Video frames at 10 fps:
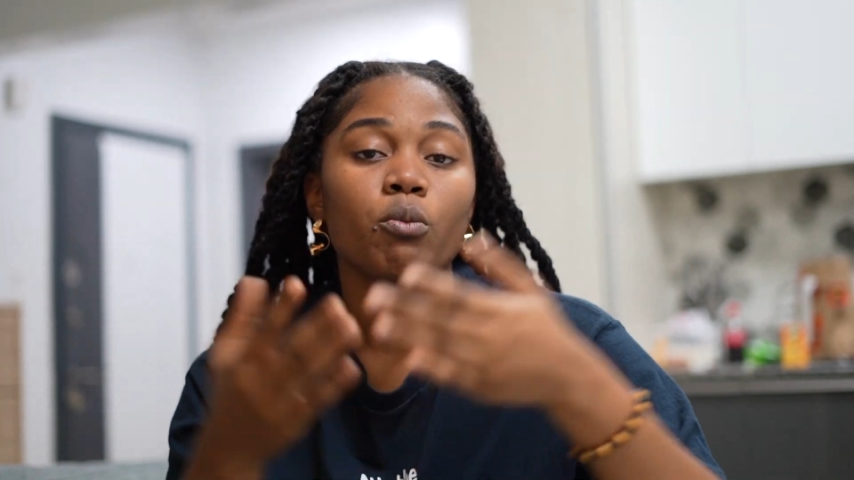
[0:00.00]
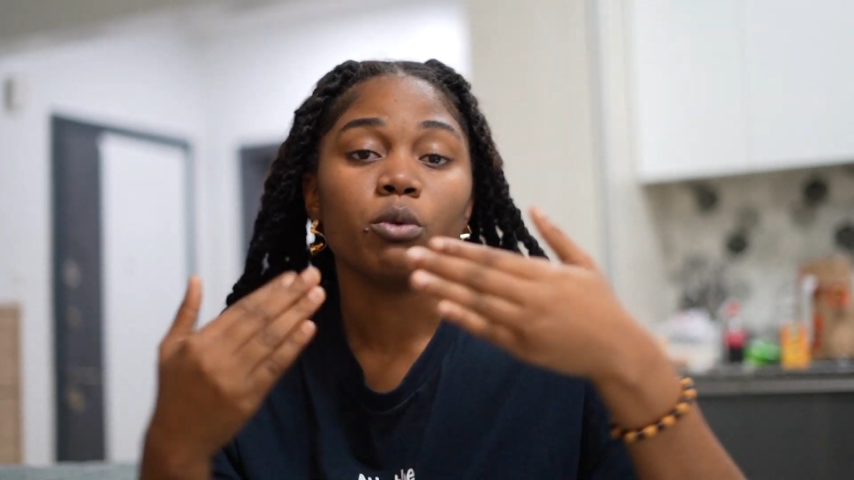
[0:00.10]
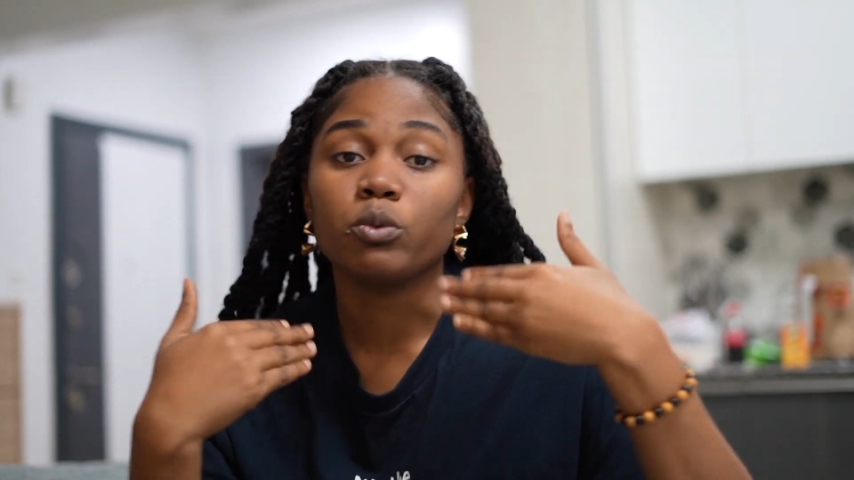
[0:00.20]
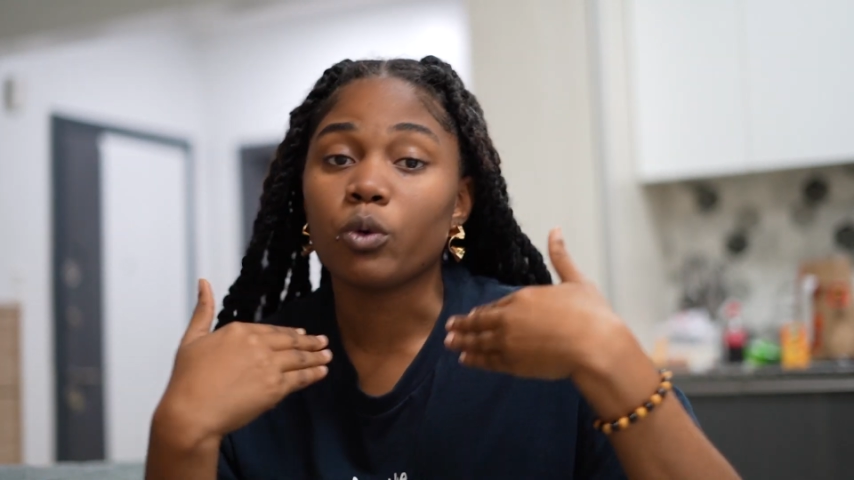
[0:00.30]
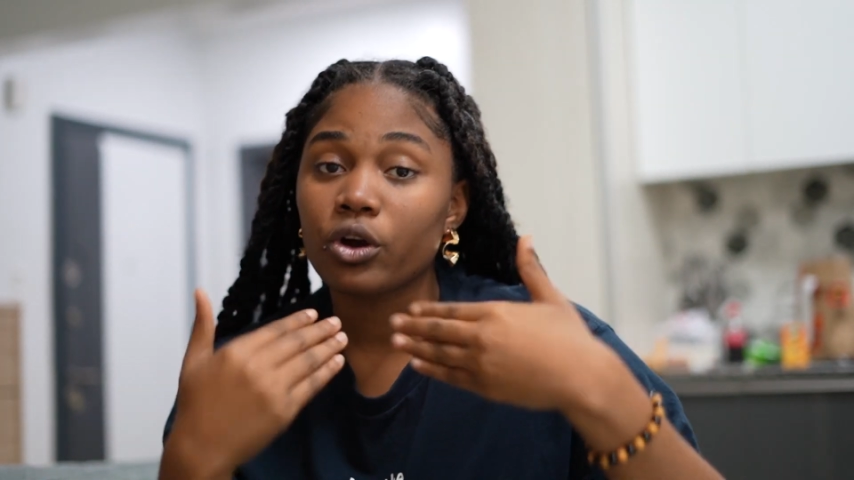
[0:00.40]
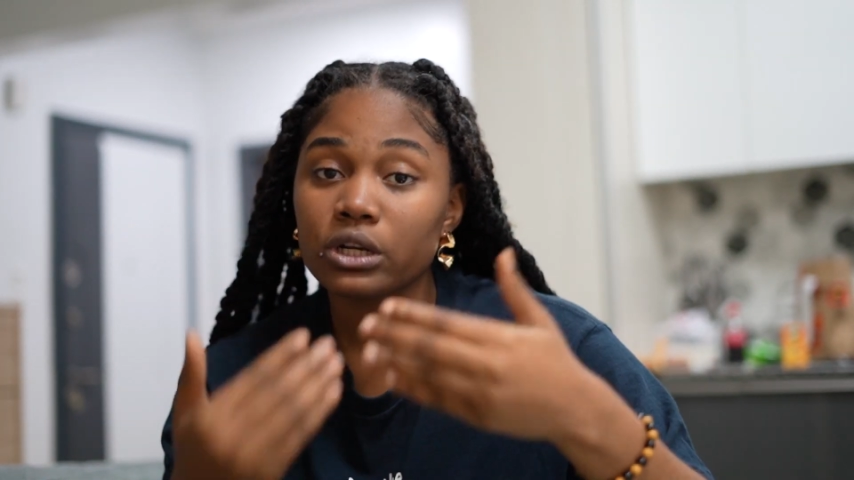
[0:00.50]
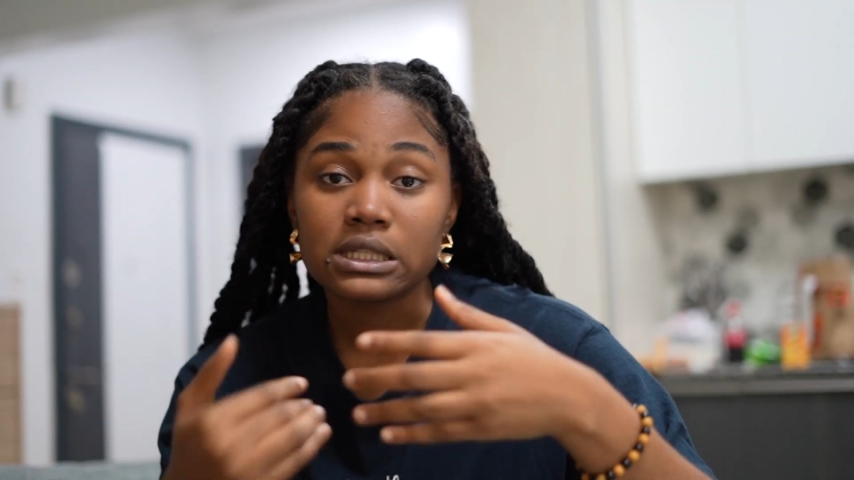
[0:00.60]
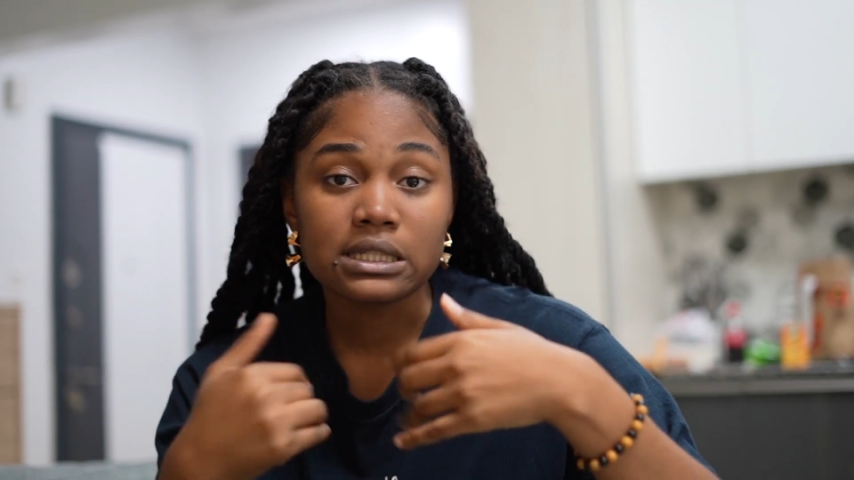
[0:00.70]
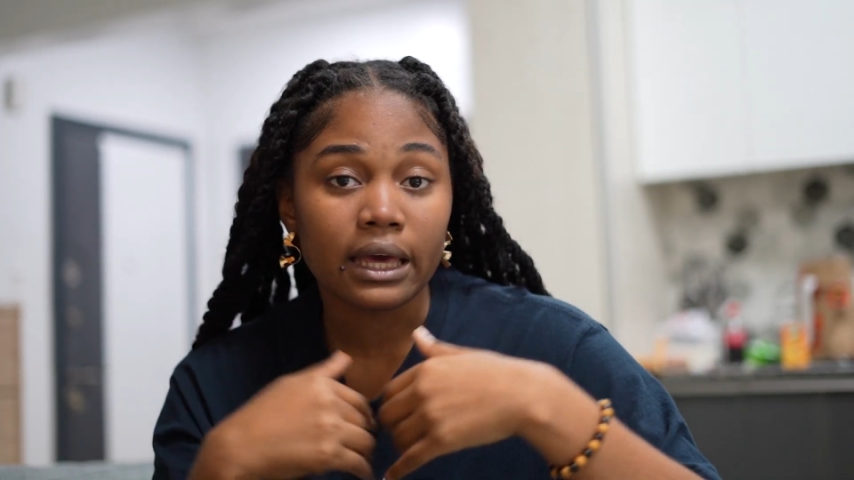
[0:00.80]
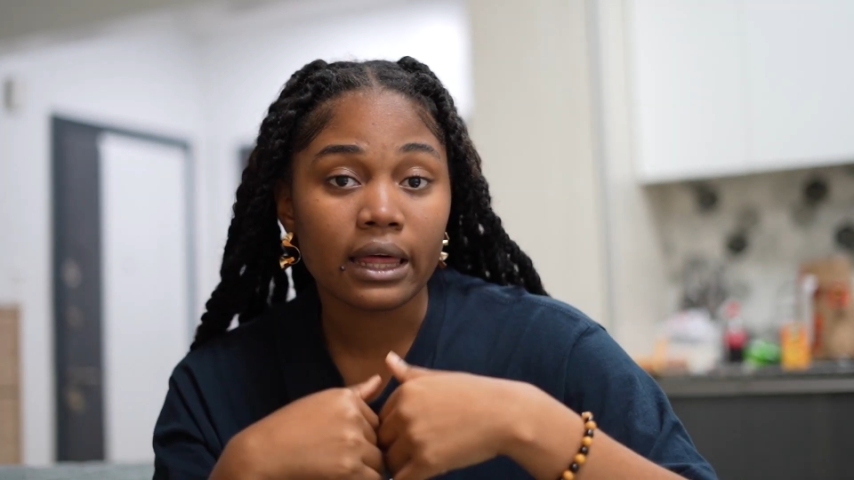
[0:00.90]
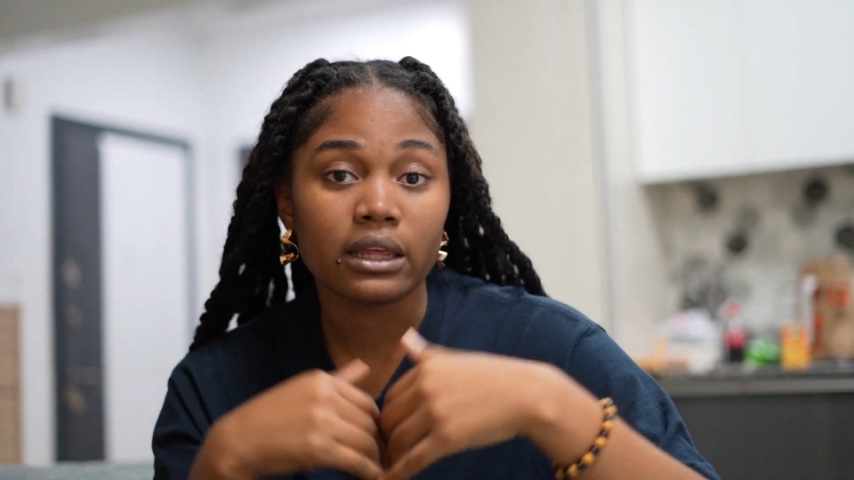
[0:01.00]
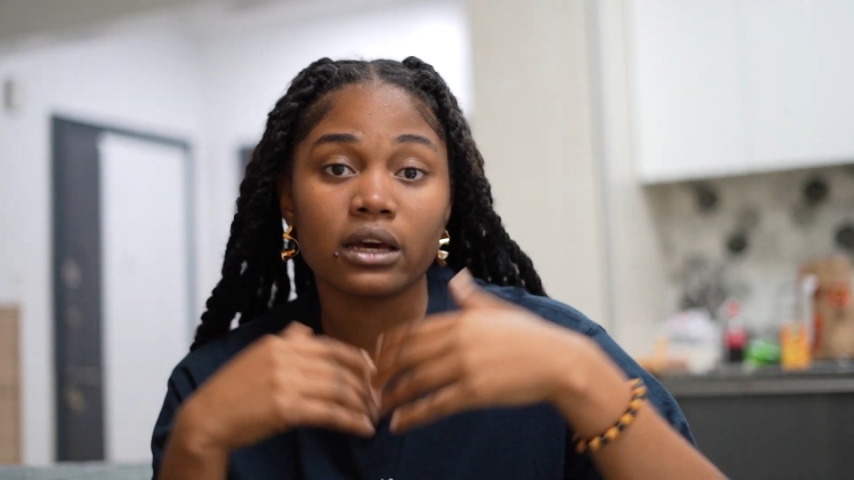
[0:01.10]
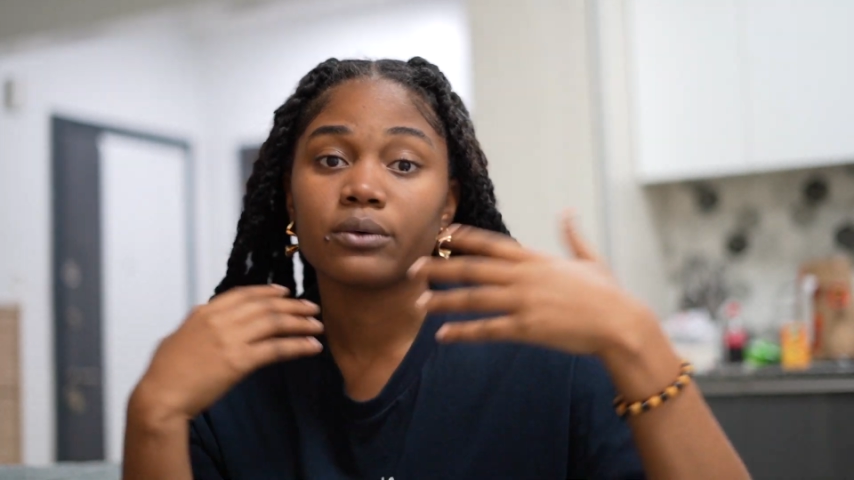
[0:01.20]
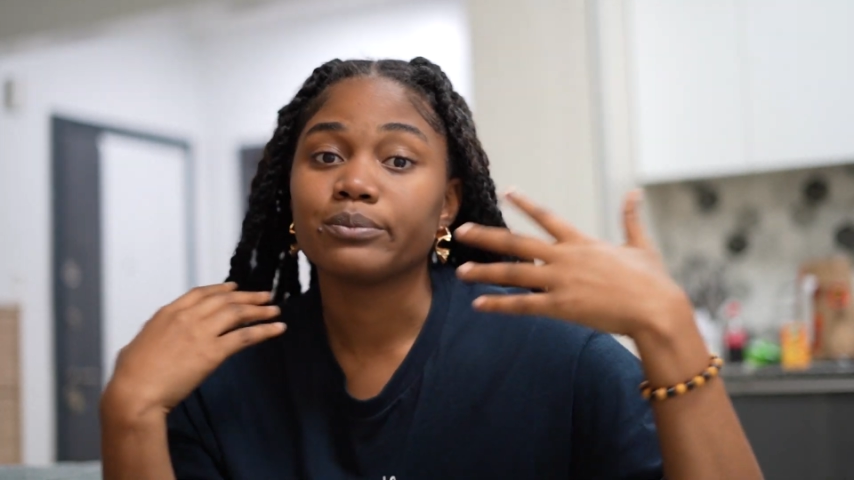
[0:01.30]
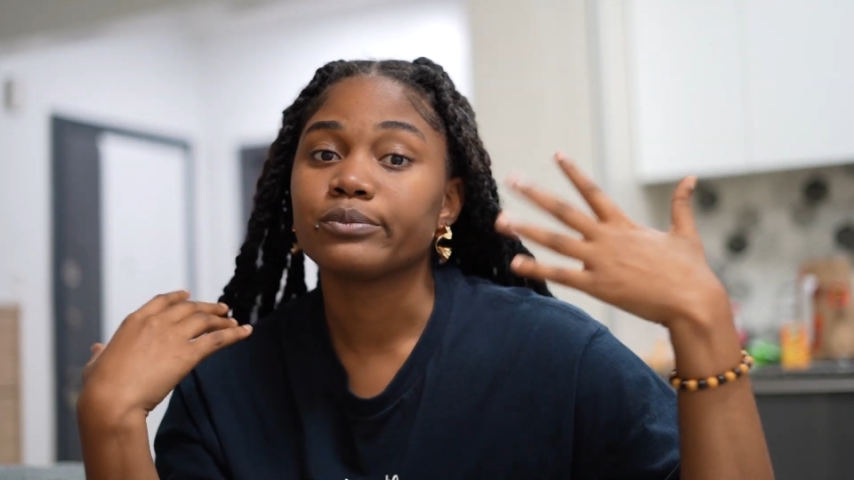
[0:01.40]
We work on it
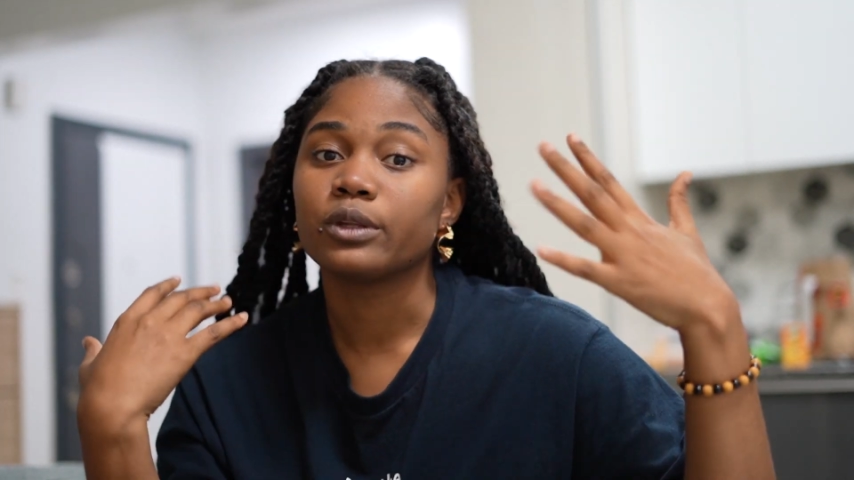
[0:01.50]
together,